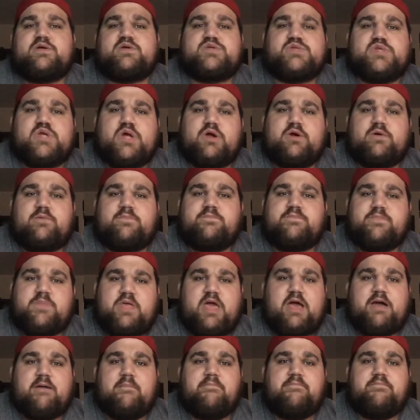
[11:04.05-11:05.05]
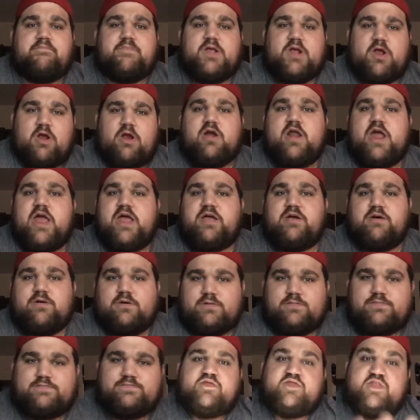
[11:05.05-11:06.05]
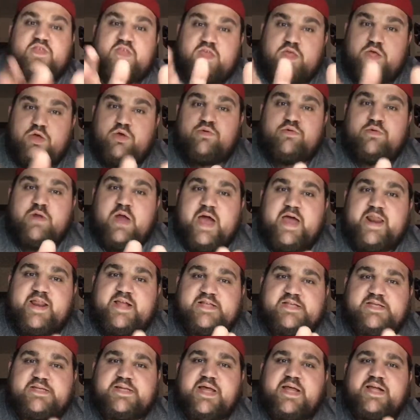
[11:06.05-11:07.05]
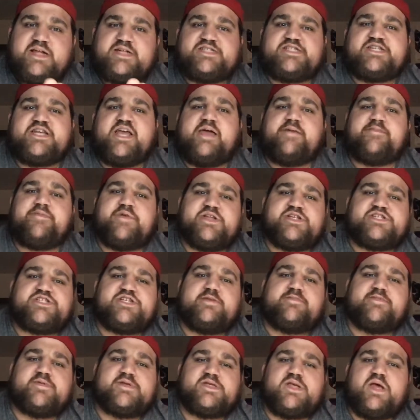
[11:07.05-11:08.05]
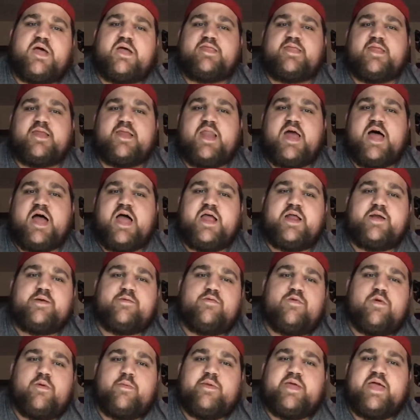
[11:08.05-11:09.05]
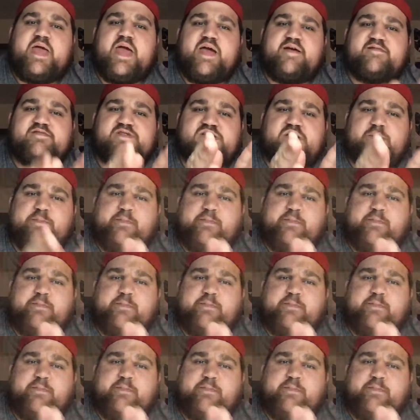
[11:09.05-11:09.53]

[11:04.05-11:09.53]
So, yeah, Kurt Angle. The United States Championship is on the line, where we have